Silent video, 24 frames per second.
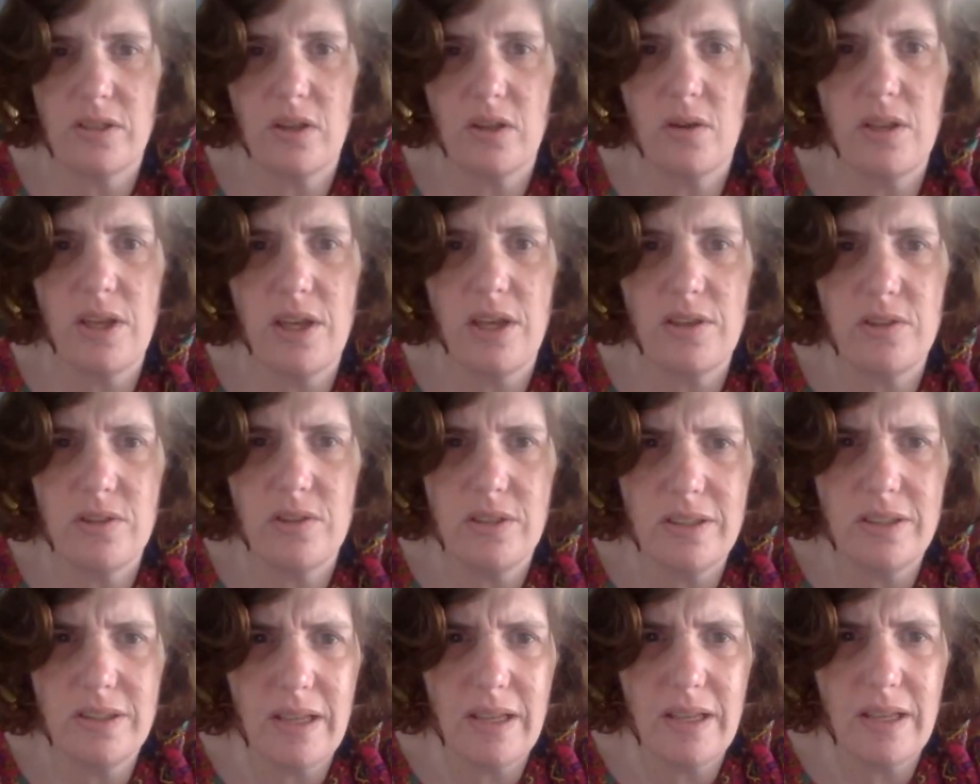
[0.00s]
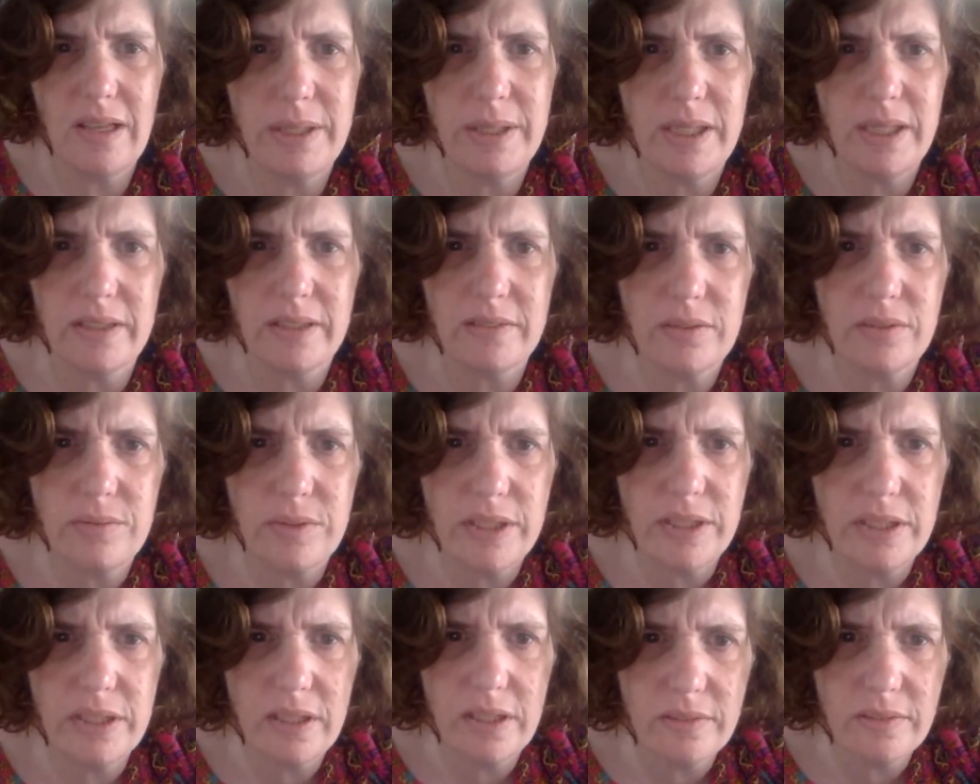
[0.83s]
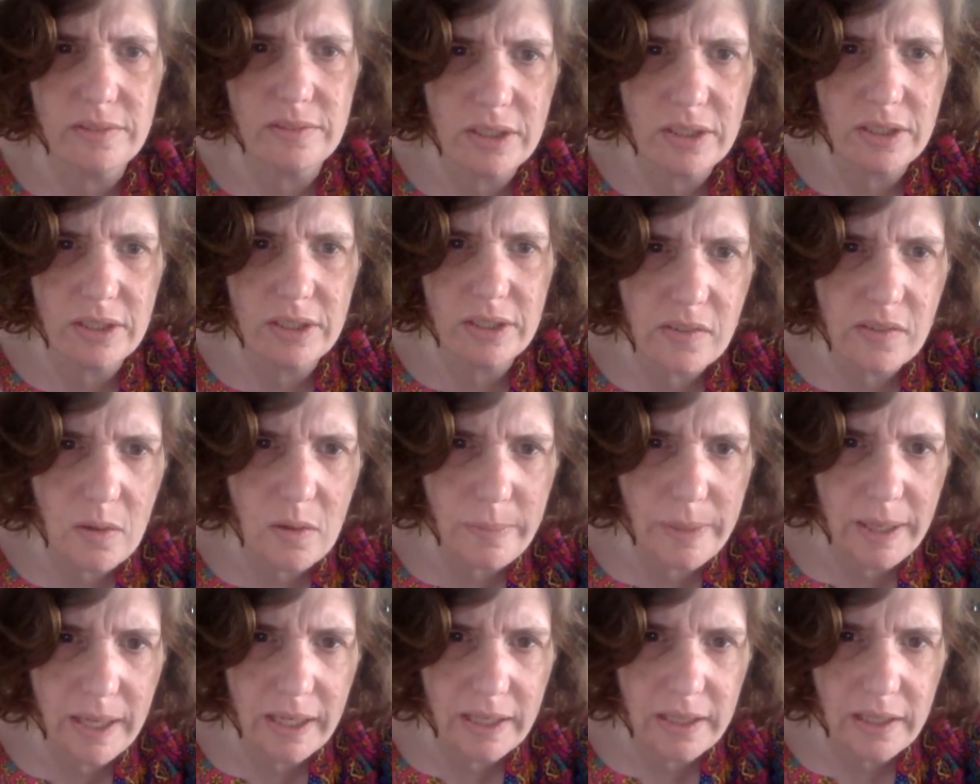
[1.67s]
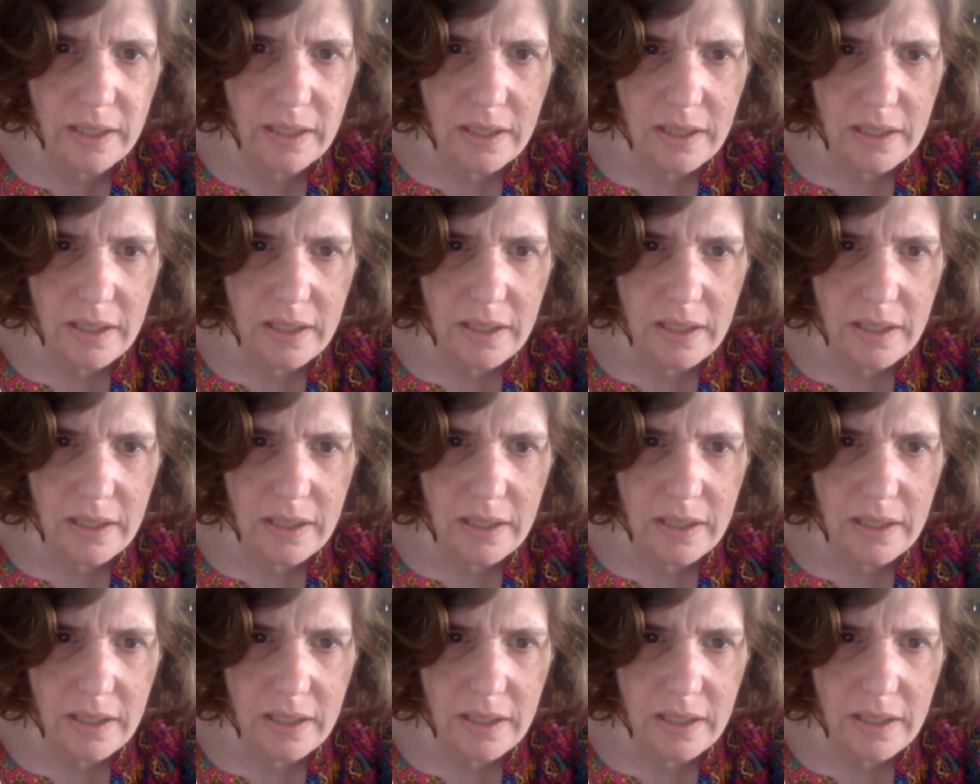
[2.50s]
Oh yeah, you did tell me not to recover it. Let's go back.